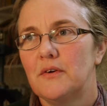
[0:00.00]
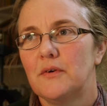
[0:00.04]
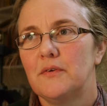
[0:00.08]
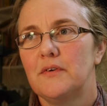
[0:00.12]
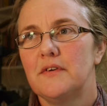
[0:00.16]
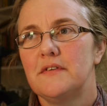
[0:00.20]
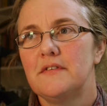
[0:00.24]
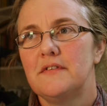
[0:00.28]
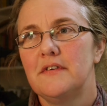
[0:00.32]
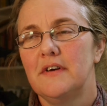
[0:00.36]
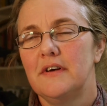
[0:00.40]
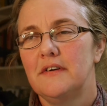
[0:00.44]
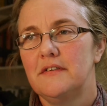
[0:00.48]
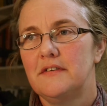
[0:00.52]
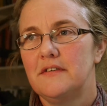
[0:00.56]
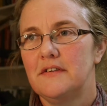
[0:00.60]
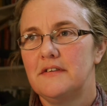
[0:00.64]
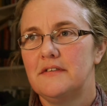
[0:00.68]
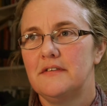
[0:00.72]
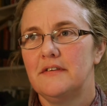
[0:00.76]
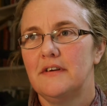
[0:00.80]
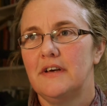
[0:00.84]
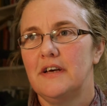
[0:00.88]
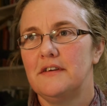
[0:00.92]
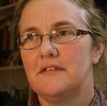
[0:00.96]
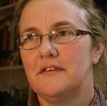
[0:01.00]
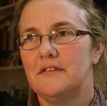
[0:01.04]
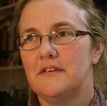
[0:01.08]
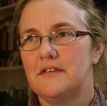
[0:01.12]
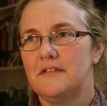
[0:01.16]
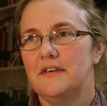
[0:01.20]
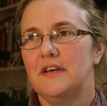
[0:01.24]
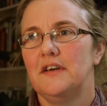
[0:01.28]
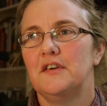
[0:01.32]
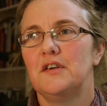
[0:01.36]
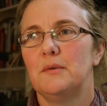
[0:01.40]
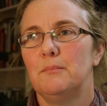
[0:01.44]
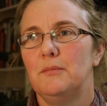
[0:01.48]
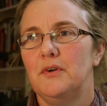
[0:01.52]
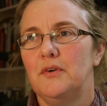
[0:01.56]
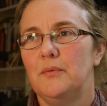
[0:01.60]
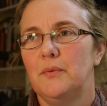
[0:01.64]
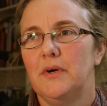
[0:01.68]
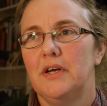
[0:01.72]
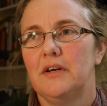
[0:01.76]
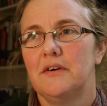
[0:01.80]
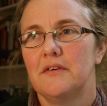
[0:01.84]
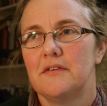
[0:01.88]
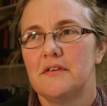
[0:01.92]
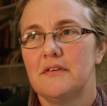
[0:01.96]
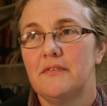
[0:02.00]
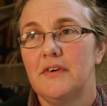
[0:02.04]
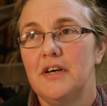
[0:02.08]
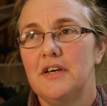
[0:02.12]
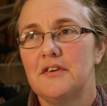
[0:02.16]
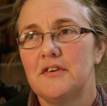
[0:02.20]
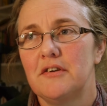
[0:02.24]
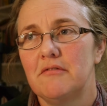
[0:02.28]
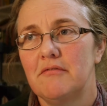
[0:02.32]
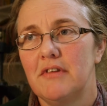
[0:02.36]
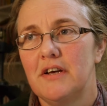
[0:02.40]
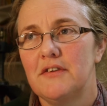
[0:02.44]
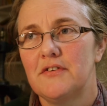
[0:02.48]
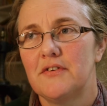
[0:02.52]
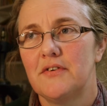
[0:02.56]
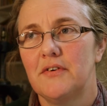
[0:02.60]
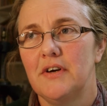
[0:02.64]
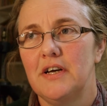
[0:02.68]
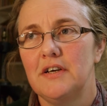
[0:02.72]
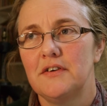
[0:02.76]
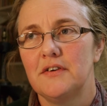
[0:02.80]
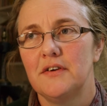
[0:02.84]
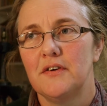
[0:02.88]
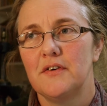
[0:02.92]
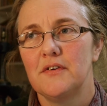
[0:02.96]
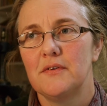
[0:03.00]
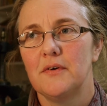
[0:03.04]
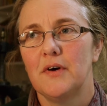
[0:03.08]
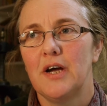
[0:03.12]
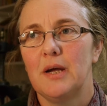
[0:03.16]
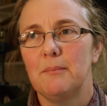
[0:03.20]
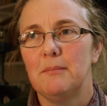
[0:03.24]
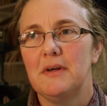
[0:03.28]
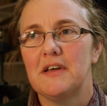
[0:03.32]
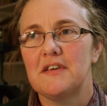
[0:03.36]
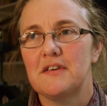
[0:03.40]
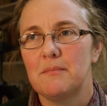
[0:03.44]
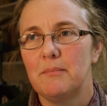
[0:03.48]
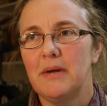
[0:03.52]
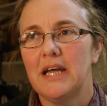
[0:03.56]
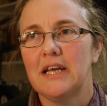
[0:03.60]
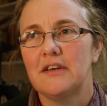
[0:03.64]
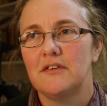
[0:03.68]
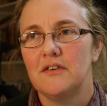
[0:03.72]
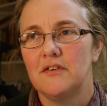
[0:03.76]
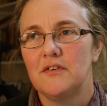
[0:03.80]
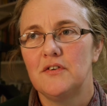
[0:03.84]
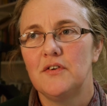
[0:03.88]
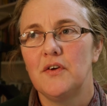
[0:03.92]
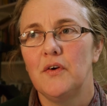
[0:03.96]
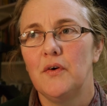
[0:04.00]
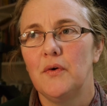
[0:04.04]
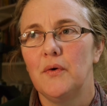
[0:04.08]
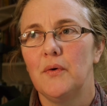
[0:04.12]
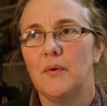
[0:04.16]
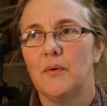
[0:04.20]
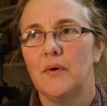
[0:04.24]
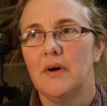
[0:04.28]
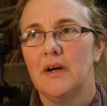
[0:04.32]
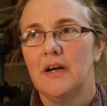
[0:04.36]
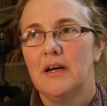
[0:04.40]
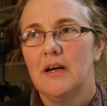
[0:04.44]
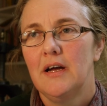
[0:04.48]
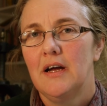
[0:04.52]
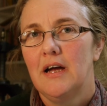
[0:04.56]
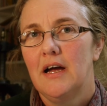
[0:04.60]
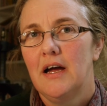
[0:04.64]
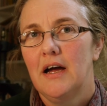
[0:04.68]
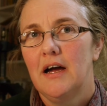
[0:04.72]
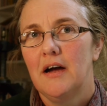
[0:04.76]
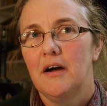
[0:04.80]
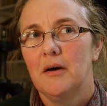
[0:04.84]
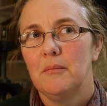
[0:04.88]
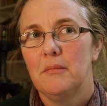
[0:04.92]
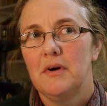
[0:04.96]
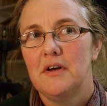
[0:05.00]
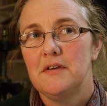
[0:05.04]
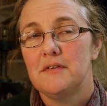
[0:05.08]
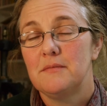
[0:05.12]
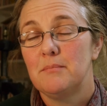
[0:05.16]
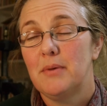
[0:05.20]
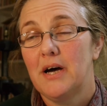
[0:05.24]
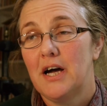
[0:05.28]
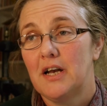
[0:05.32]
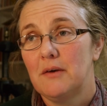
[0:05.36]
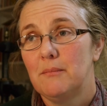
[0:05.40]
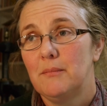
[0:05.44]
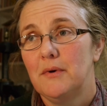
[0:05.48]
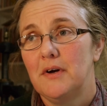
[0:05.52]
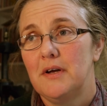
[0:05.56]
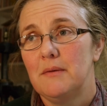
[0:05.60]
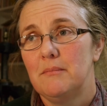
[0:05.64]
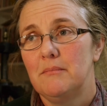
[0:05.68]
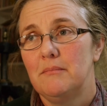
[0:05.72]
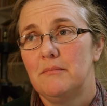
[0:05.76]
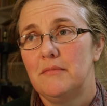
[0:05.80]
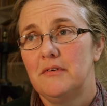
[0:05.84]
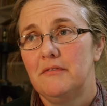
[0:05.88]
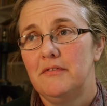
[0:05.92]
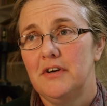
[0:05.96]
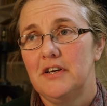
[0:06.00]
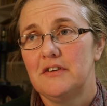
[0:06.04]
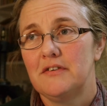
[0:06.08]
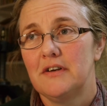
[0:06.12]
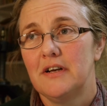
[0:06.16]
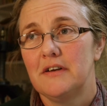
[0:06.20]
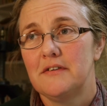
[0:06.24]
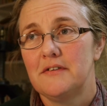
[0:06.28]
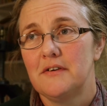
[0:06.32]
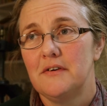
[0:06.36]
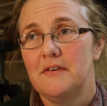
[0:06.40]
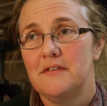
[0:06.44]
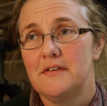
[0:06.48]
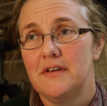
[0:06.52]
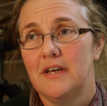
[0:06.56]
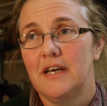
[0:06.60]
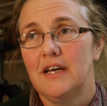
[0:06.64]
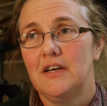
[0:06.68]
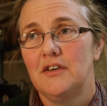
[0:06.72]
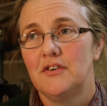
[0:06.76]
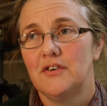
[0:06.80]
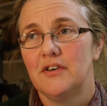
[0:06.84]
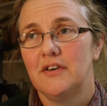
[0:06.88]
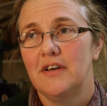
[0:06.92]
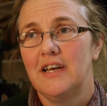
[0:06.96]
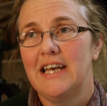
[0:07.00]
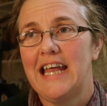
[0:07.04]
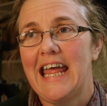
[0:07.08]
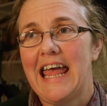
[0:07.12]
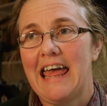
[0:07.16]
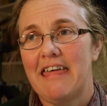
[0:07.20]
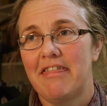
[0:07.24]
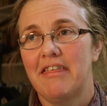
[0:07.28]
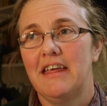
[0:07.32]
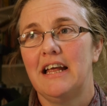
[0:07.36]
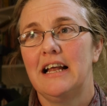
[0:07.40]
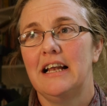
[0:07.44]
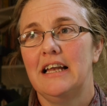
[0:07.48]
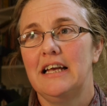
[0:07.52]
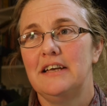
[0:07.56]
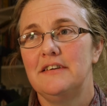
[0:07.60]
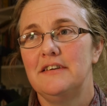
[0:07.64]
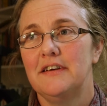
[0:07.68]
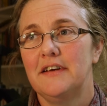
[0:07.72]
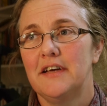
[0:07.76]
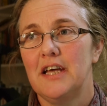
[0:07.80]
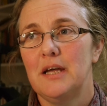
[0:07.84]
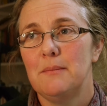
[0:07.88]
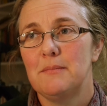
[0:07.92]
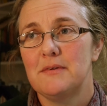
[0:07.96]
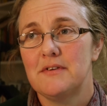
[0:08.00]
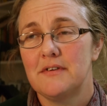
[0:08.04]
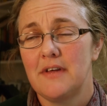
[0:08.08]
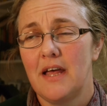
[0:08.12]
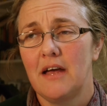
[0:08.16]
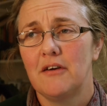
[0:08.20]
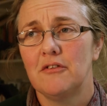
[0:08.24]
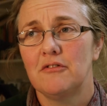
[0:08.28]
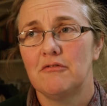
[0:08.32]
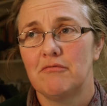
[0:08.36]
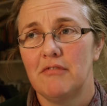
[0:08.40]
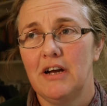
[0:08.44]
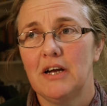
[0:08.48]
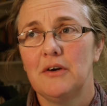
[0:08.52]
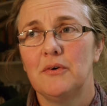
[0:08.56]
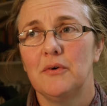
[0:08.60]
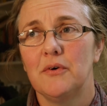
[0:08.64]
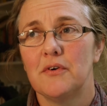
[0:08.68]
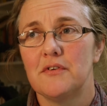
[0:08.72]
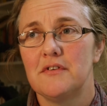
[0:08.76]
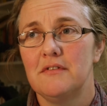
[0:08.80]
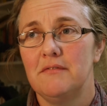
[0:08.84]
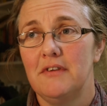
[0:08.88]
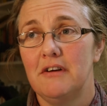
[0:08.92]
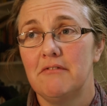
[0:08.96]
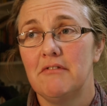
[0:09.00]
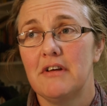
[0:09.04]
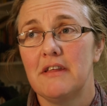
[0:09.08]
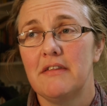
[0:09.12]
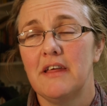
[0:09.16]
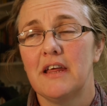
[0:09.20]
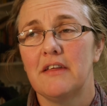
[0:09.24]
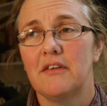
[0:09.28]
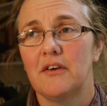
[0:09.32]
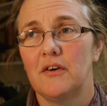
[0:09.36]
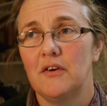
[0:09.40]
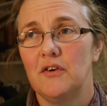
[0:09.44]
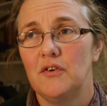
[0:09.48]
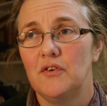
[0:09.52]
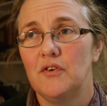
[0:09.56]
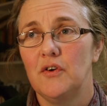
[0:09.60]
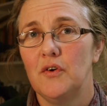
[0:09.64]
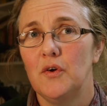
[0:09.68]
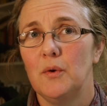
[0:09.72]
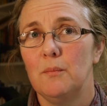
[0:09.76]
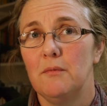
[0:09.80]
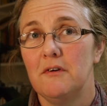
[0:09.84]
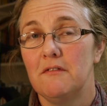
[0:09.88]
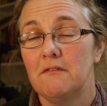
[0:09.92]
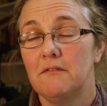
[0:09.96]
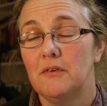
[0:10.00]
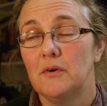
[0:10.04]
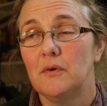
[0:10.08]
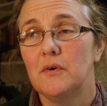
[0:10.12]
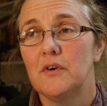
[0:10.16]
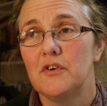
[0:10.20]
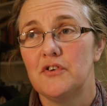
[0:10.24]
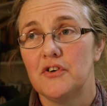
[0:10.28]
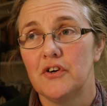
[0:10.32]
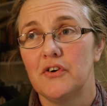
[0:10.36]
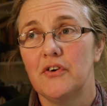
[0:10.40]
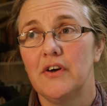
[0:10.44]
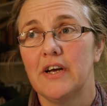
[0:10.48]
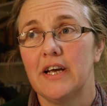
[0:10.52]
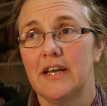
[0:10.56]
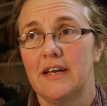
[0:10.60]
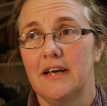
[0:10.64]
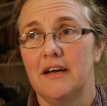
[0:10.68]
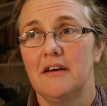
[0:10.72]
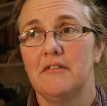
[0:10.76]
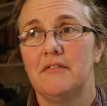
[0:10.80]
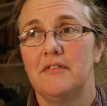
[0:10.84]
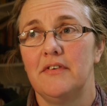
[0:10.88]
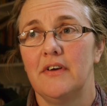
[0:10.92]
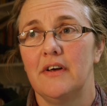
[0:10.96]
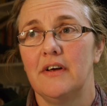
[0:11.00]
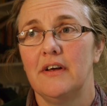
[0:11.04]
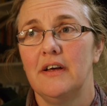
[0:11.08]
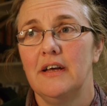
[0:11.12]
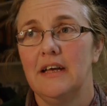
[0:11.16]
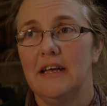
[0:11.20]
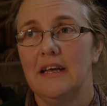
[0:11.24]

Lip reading: or just as a distinction between conservation and restoration, because I am expected to, as part of my professional association and ethically, to keep sound records of everything that I do before, during and after.